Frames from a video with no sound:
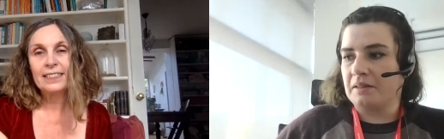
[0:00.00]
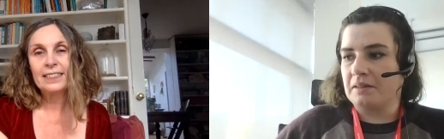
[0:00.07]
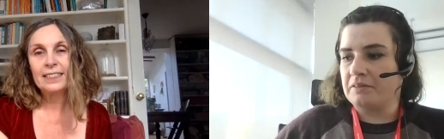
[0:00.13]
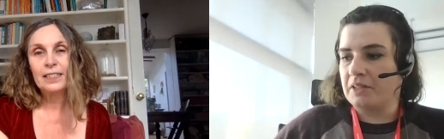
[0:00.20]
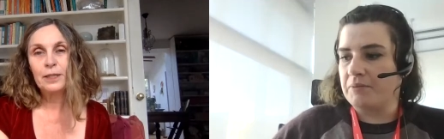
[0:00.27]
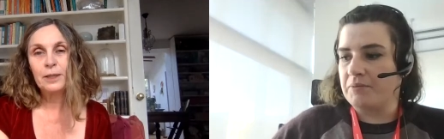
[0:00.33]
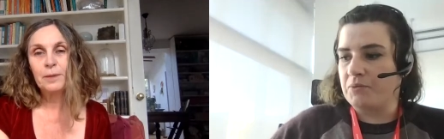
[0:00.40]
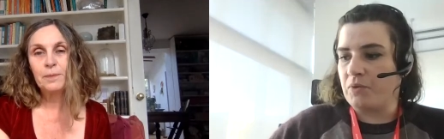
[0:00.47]
Speaker 1: lot of
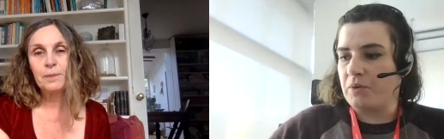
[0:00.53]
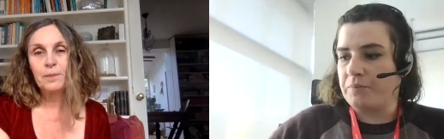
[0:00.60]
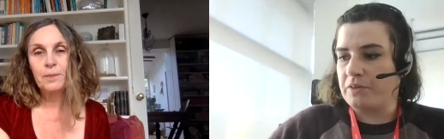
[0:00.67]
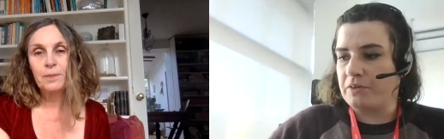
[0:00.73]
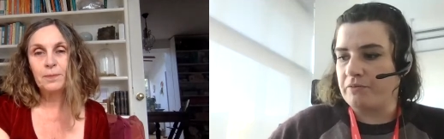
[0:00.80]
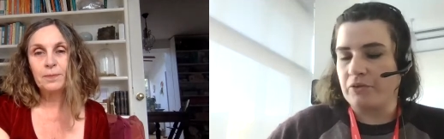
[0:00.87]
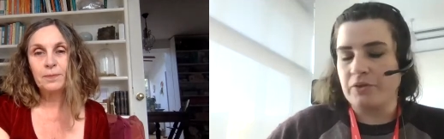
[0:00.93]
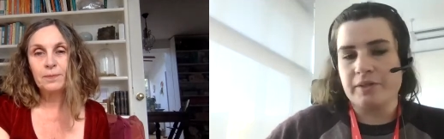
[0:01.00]
times
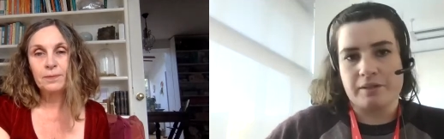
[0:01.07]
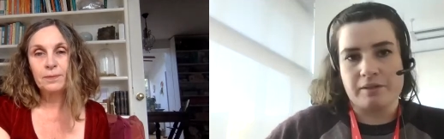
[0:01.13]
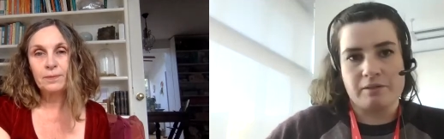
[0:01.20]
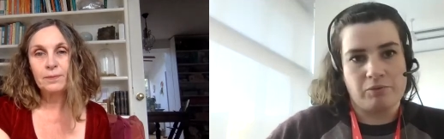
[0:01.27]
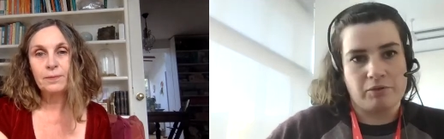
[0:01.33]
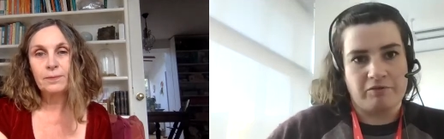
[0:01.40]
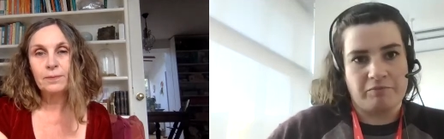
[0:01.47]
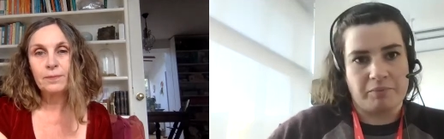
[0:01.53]
women's
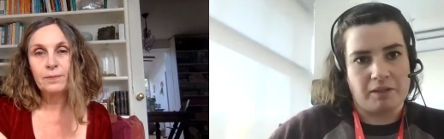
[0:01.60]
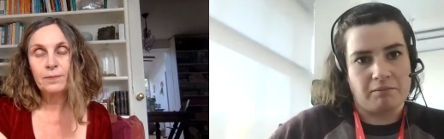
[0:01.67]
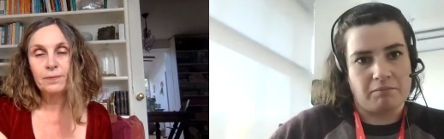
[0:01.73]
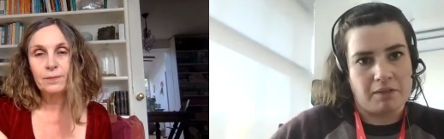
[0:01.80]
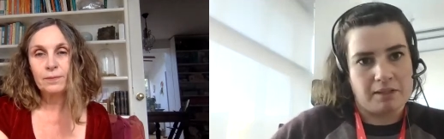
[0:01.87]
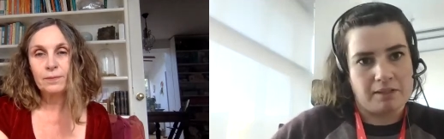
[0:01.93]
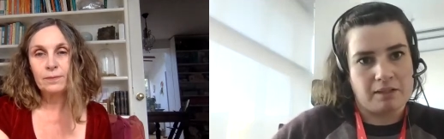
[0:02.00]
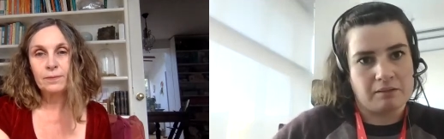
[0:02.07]
voices would have been
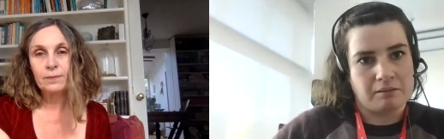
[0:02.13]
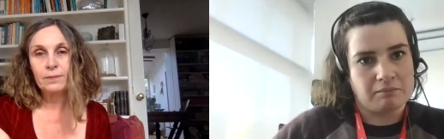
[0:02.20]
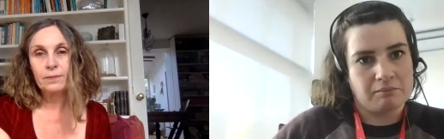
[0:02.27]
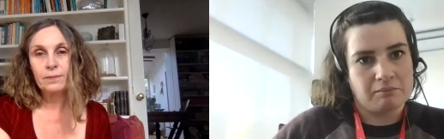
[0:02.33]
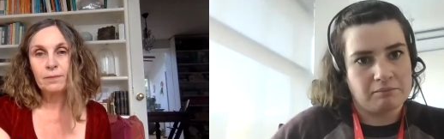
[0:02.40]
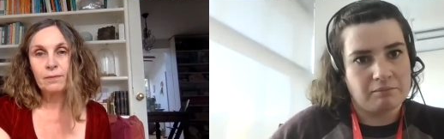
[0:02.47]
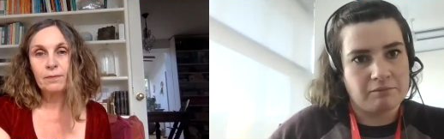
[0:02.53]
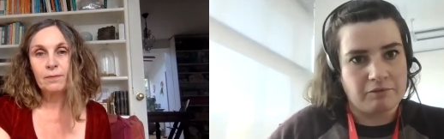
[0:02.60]
missing
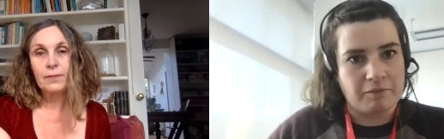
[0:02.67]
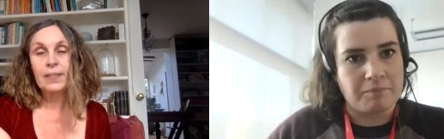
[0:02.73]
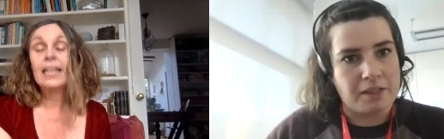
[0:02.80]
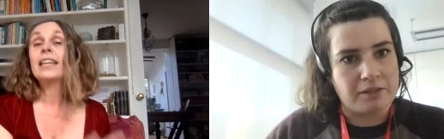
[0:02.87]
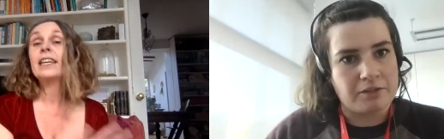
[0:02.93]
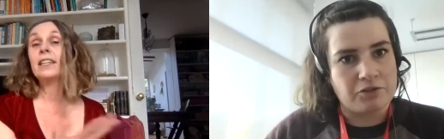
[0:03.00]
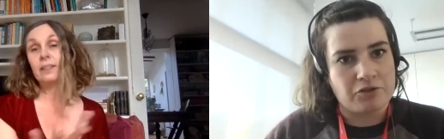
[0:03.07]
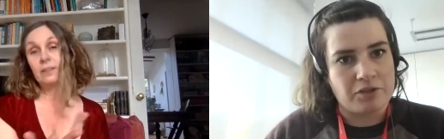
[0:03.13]
from
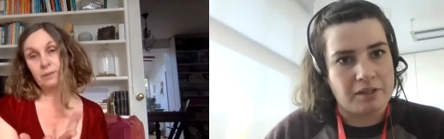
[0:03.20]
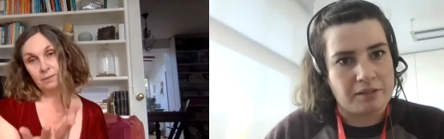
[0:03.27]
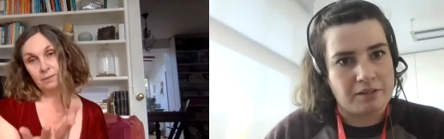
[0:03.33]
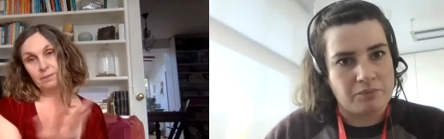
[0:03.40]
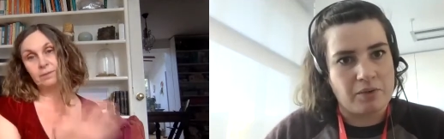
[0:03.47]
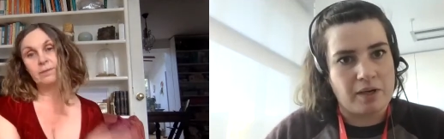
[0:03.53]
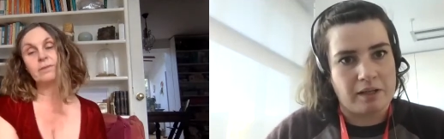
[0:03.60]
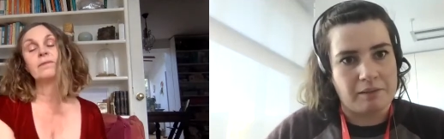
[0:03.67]
history
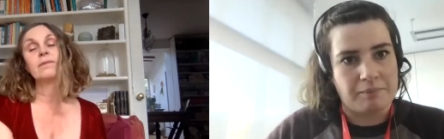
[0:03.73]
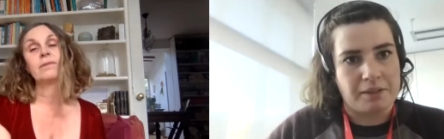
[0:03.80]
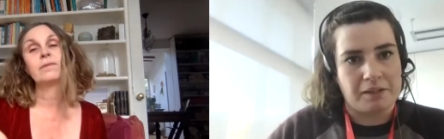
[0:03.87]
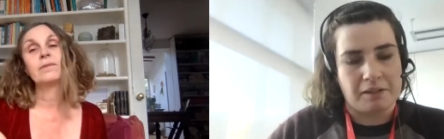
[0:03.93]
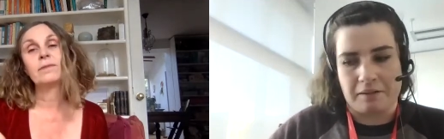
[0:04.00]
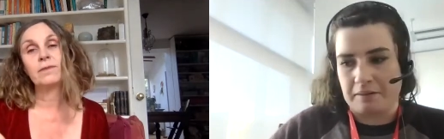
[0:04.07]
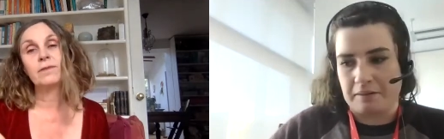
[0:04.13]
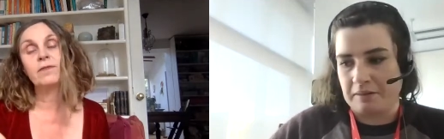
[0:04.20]
as well,
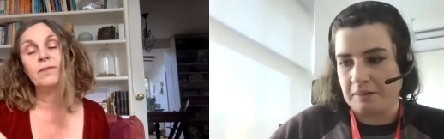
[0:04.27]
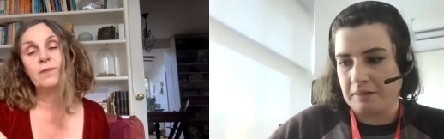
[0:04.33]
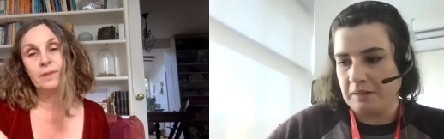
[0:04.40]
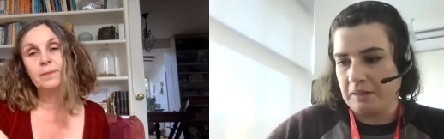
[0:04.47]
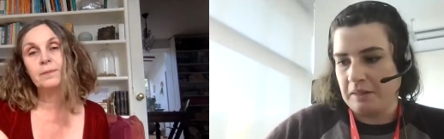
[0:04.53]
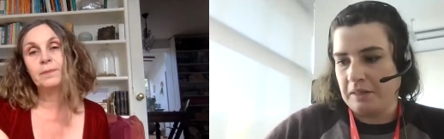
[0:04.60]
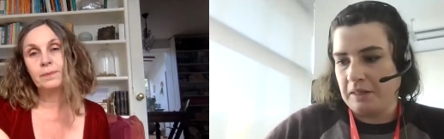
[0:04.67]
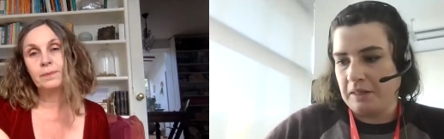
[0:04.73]
because
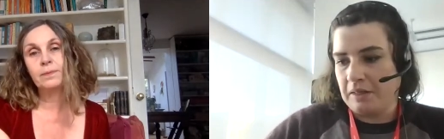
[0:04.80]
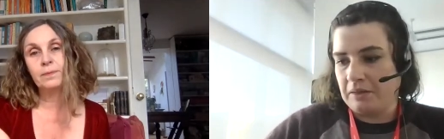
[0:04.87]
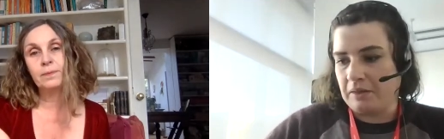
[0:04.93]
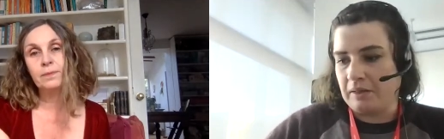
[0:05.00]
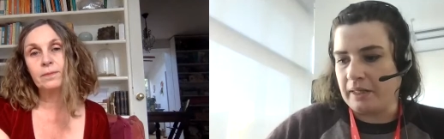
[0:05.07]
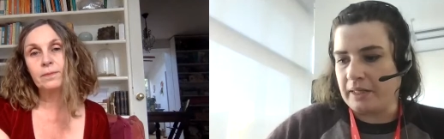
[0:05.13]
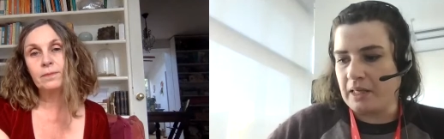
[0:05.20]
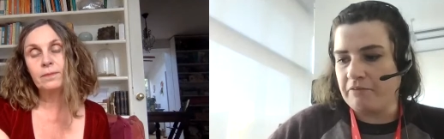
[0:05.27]

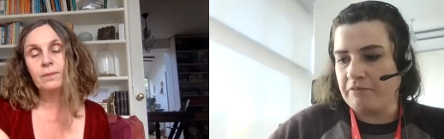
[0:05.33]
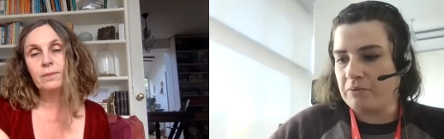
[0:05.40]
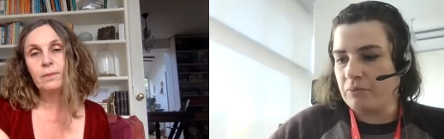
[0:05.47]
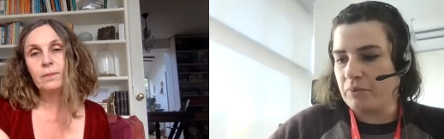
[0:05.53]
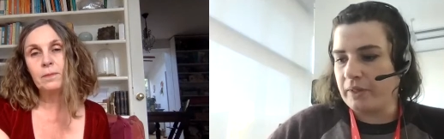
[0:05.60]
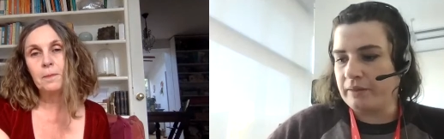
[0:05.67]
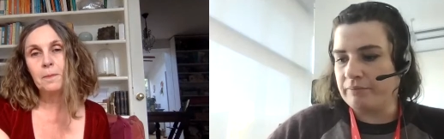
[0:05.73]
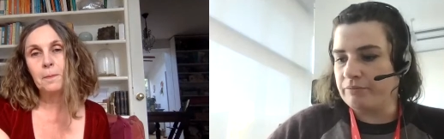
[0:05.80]
like
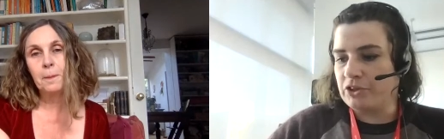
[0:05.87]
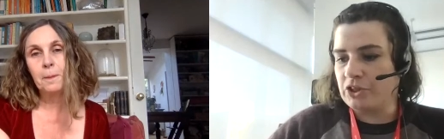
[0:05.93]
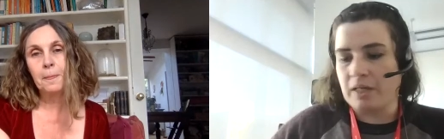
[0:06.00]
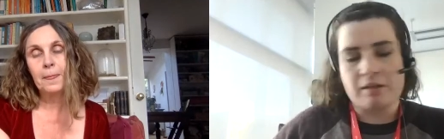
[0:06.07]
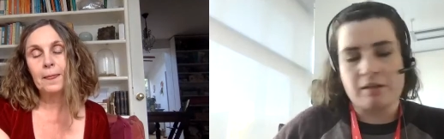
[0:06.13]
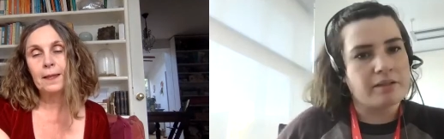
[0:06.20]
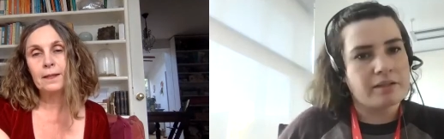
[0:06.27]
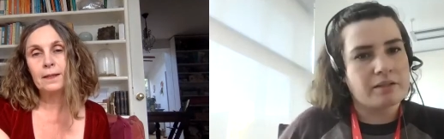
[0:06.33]
even when
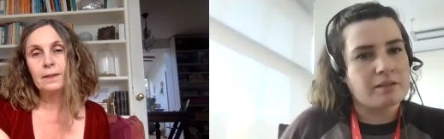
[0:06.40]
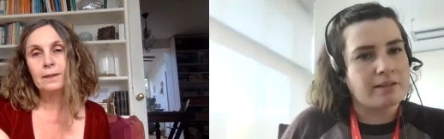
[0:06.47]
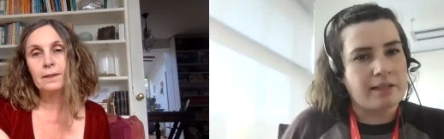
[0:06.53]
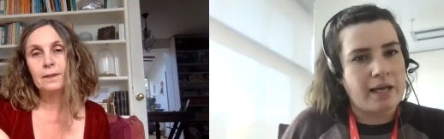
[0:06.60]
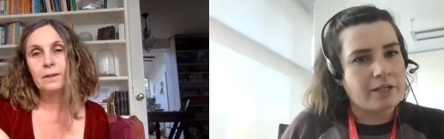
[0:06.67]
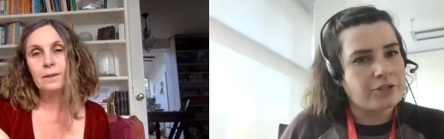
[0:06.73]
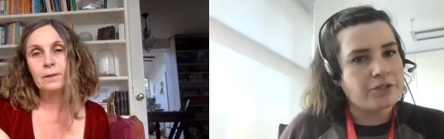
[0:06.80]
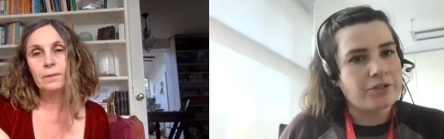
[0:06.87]
Jane Austen's
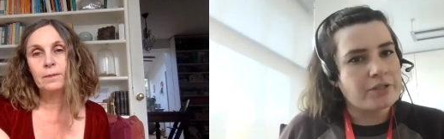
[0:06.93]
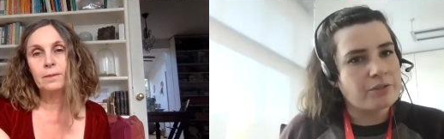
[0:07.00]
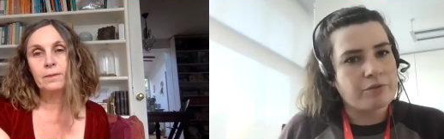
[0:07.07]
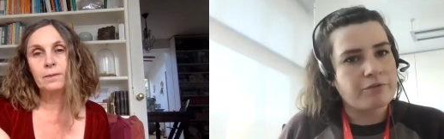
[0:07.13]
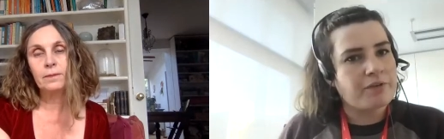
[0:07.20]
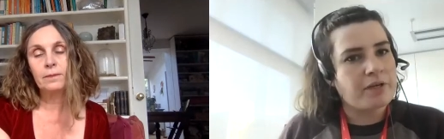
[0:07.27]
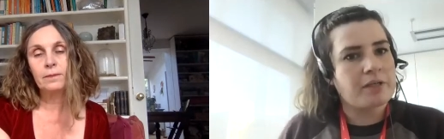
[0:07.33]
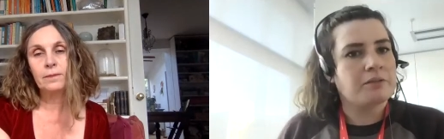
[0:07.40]
letters
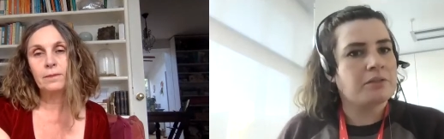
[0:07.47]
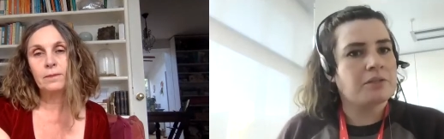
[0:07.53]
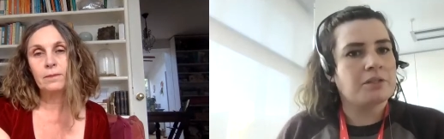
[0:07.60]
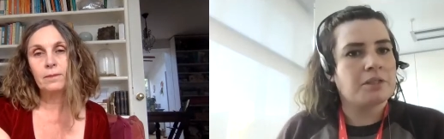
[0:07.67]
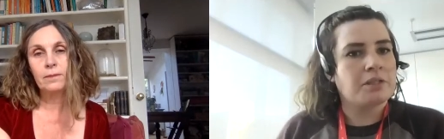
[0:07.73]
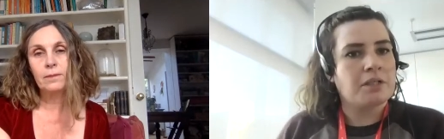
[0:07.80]
were found,